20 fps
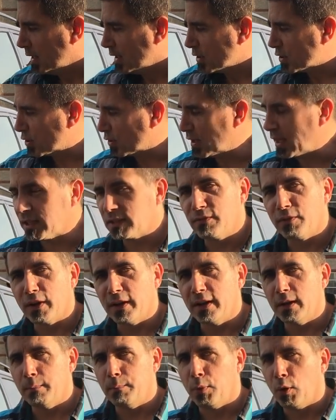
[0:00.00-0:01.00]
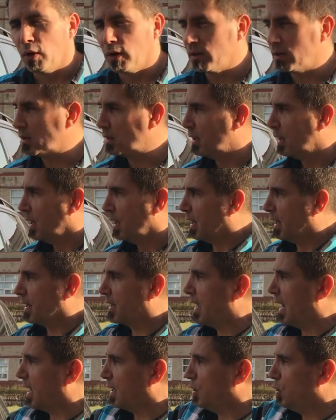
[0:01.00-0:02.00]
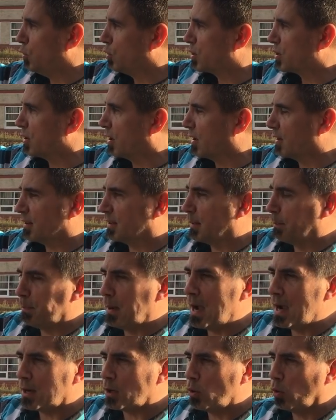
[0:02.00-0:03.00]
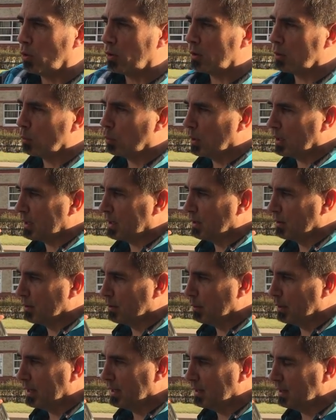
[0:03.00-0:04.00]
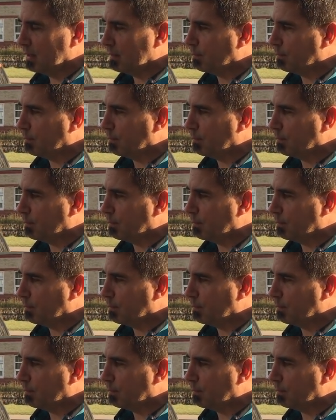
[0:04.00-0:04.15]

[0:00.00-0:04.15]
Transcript: So that's very important. Again, you start at the back corner, work your way